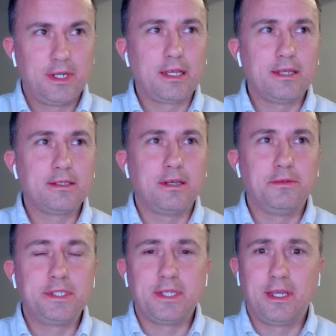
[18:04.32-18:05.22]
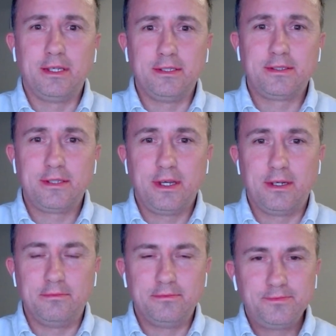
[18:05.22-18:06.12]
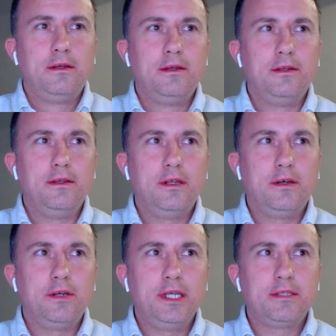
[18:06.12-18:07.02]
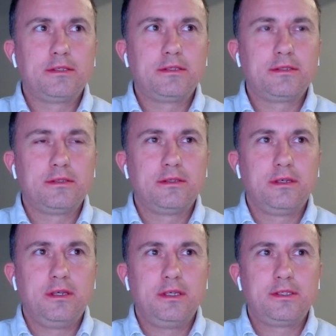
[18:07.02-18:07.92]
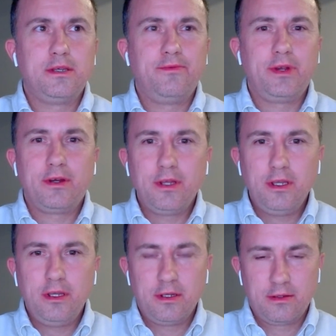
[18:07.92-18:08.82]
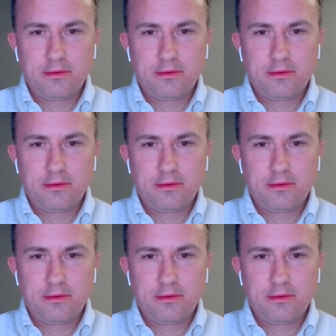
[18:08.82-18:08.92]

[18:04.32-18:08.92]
I guess I would say, is, you know, it's it's a very